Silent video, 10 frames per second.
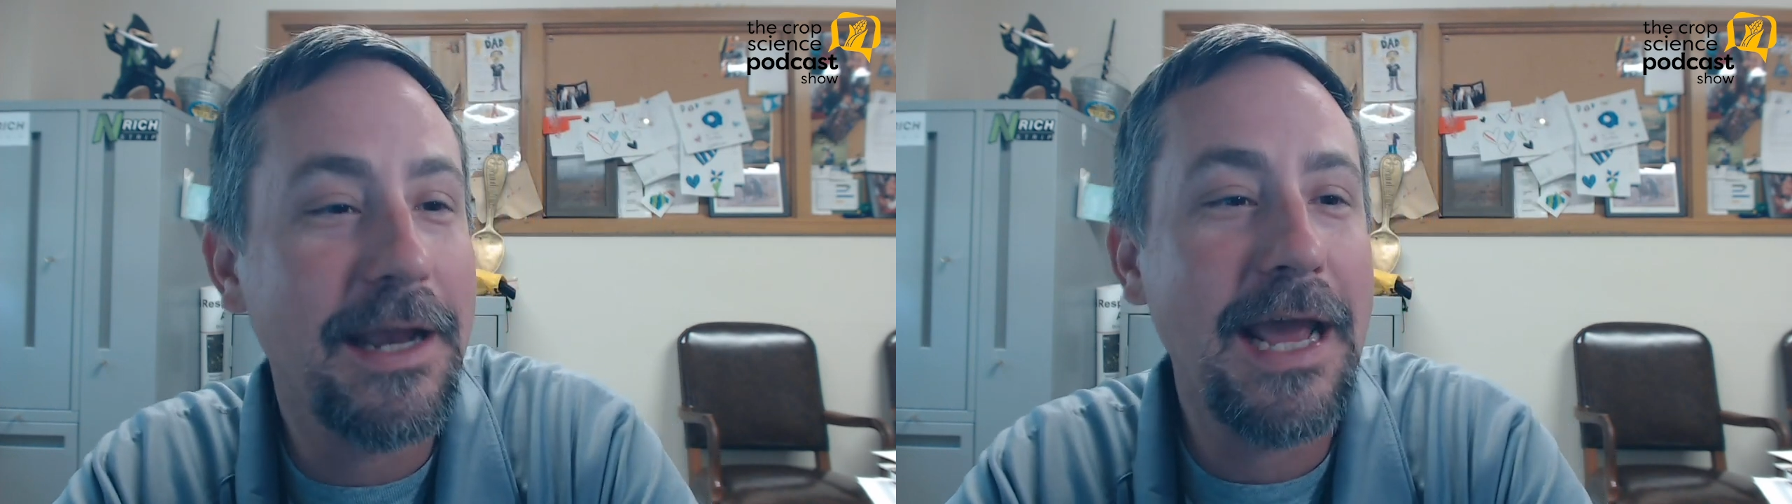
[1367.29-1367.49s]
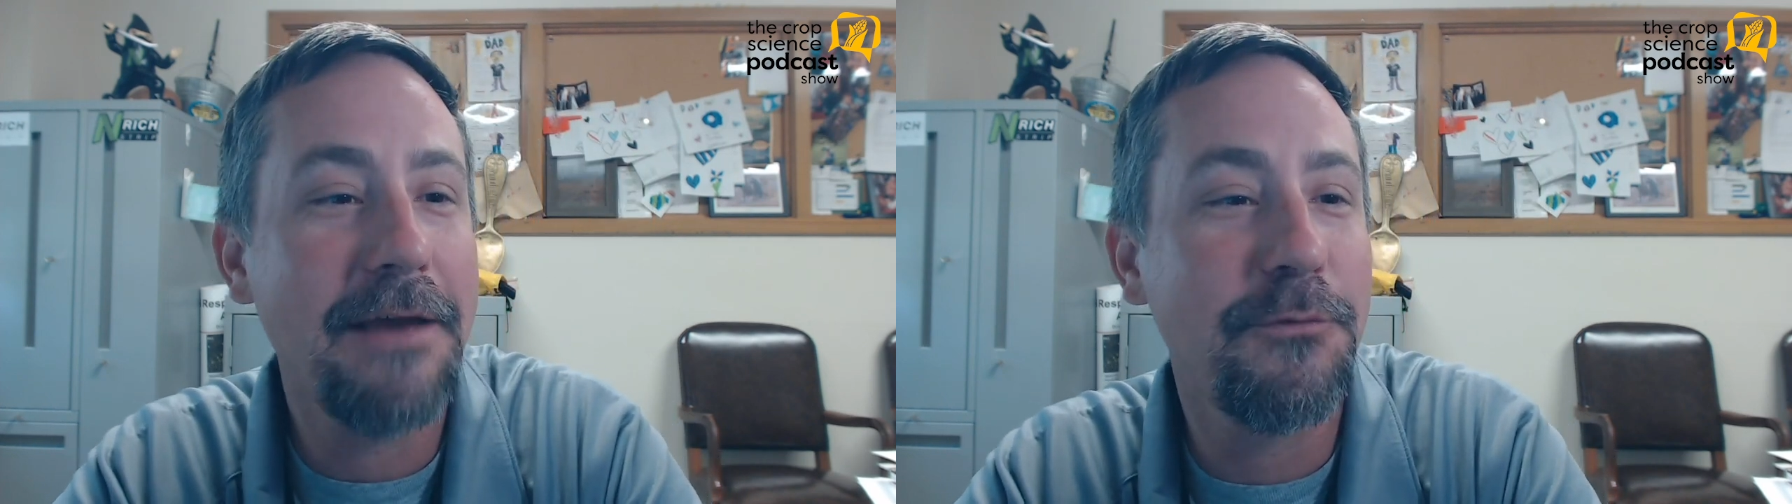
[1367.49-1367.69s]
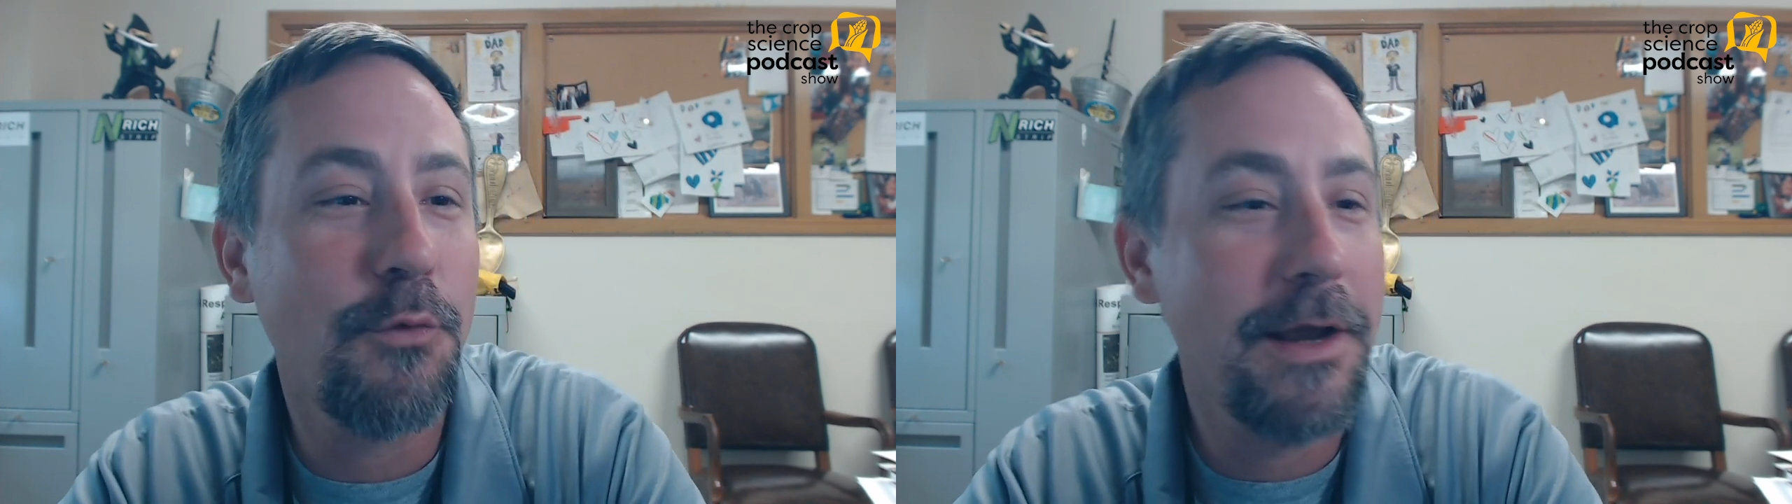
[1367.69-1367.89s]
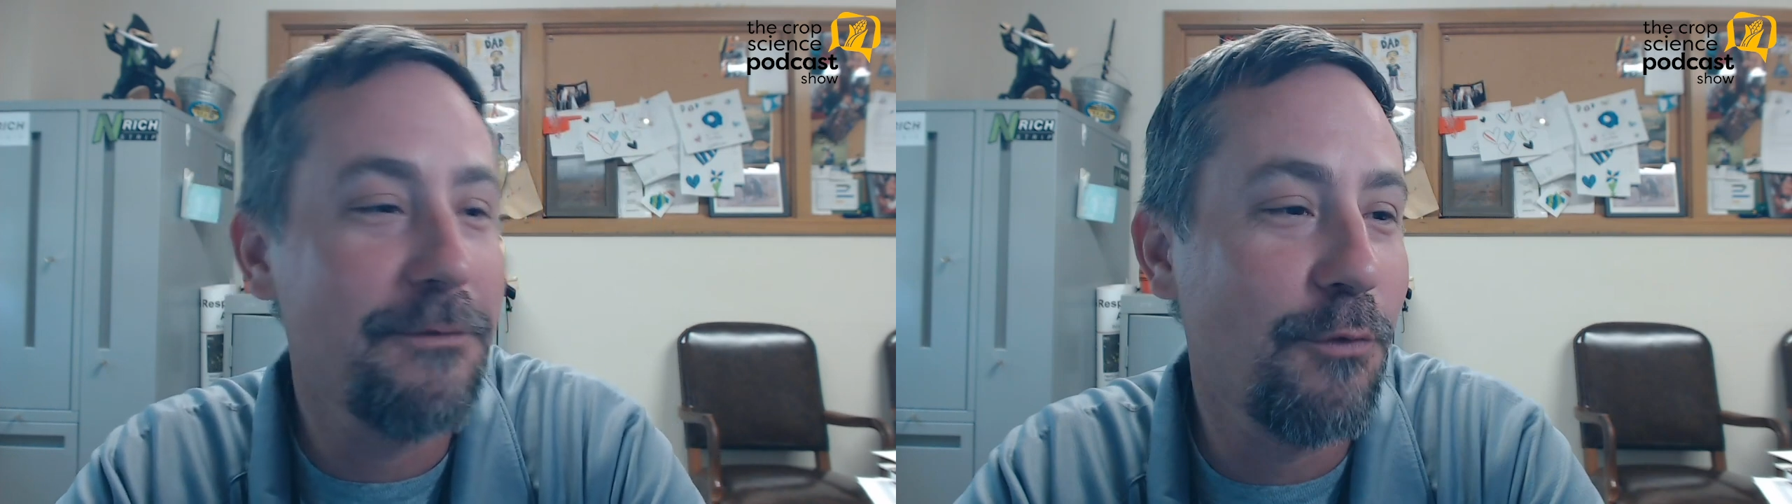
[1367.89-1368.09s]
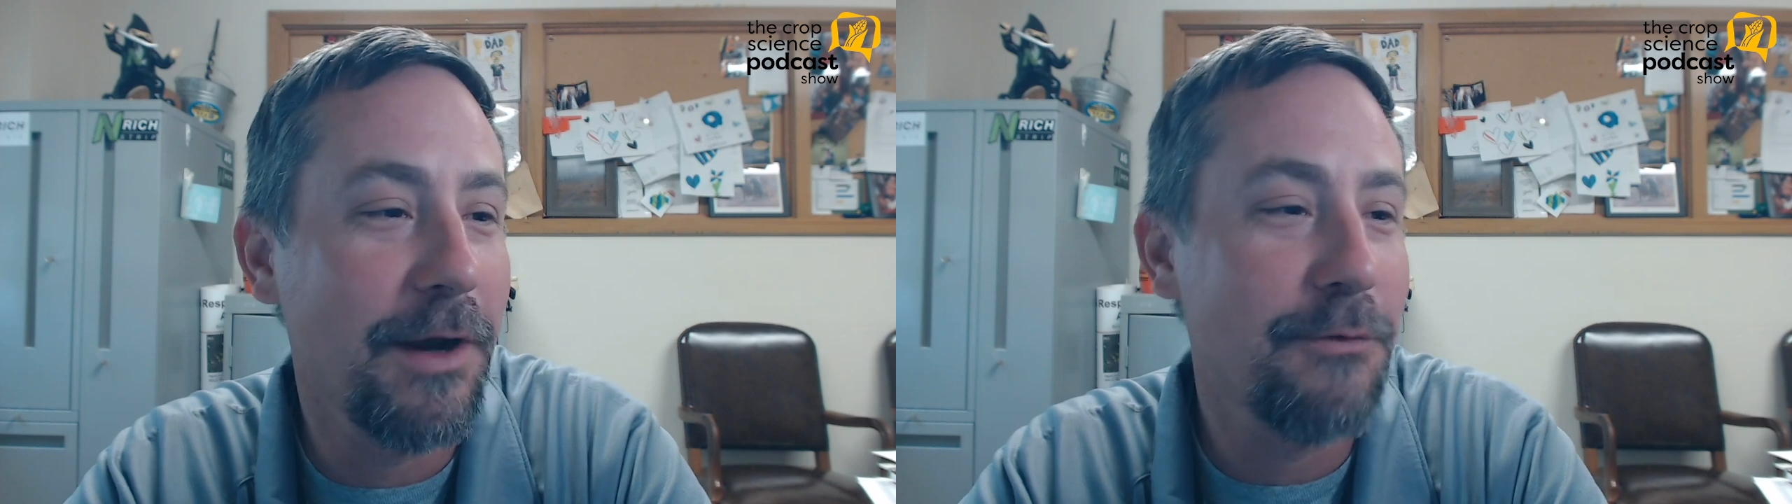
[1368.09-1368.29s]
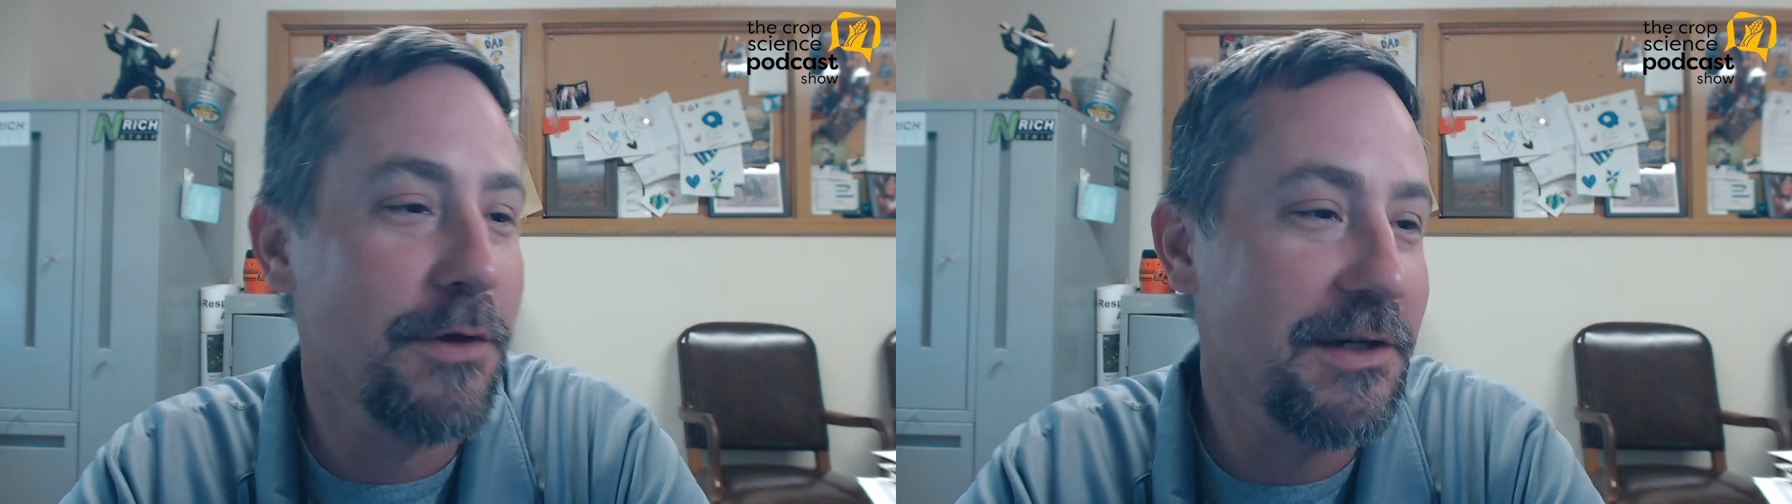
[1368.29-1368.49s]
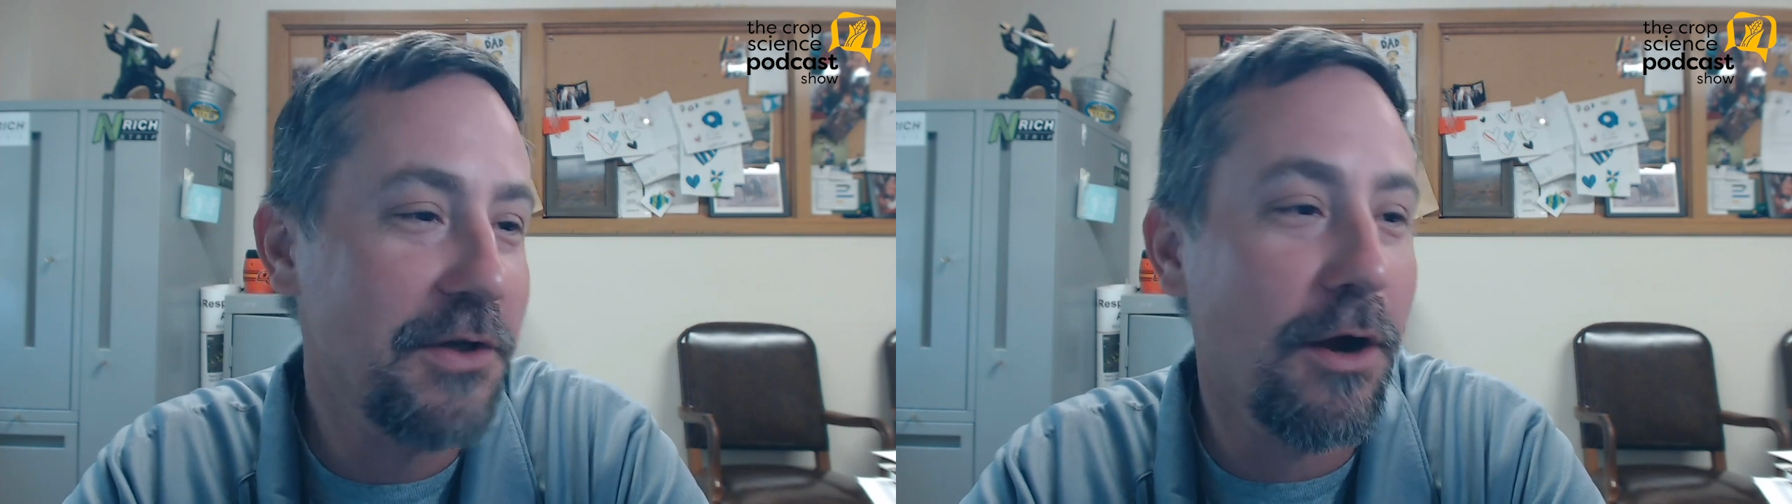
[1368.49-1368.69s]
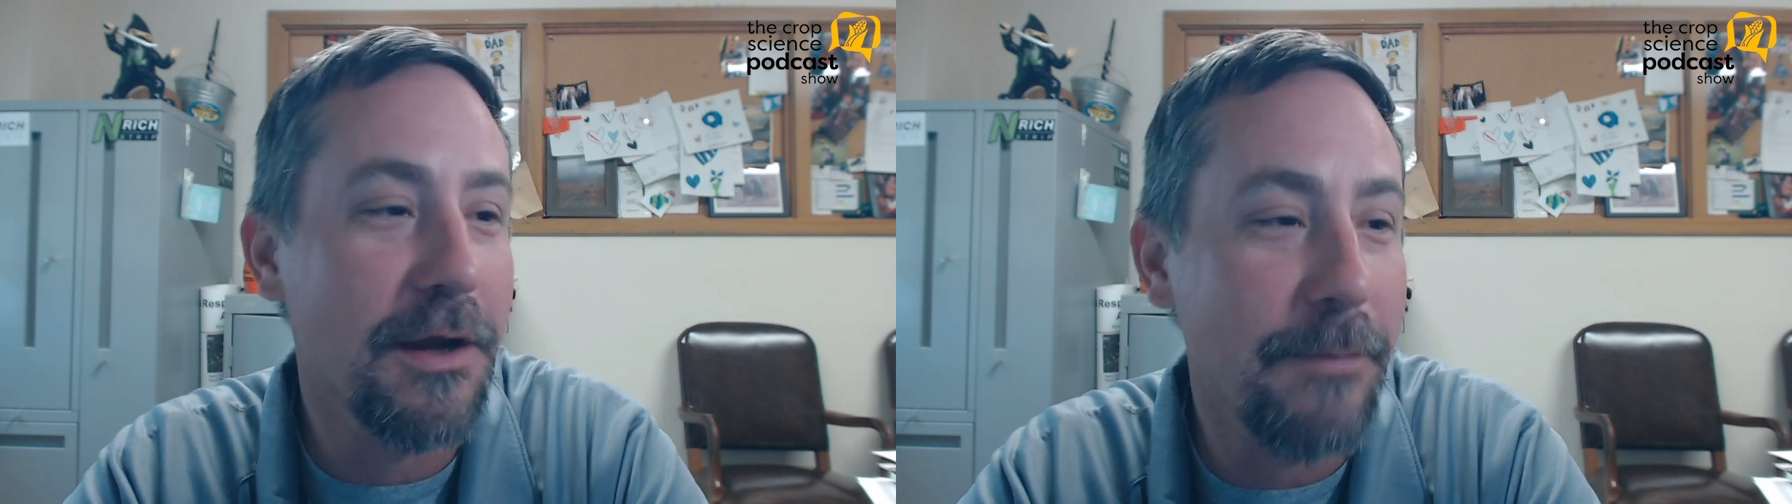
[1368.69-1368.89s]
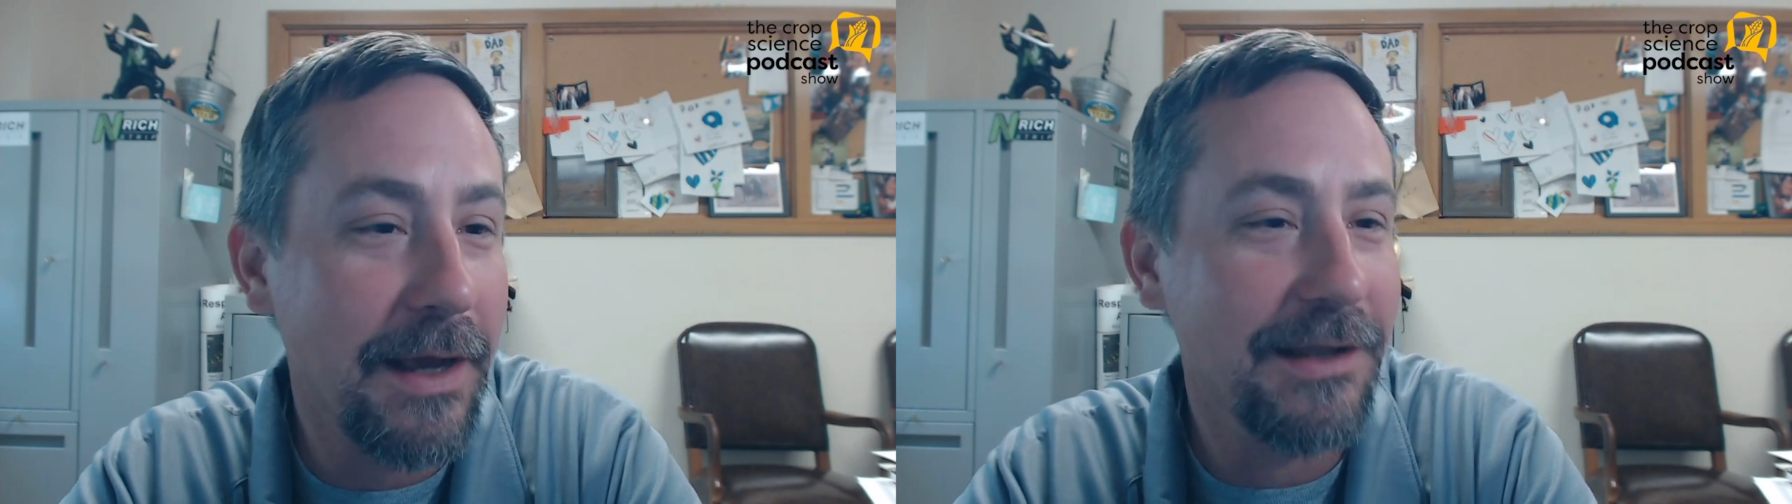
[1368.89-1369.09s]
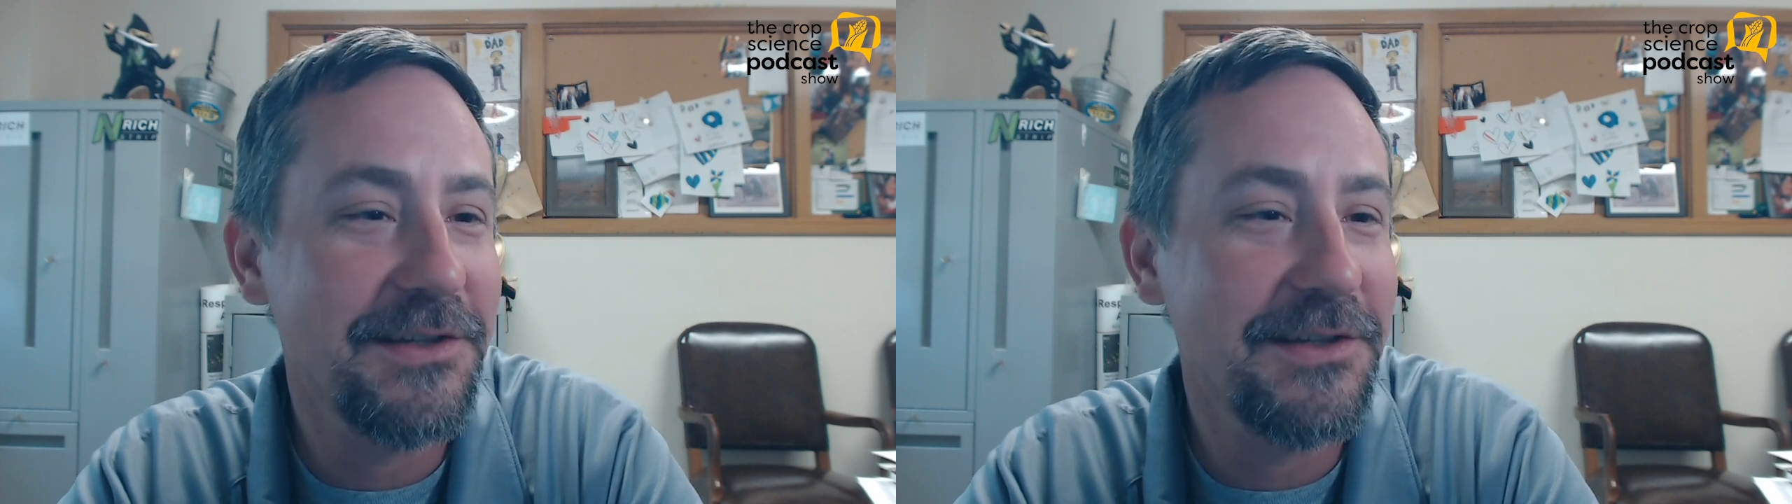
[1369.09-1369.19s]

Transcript: halfway of what I want to talk about.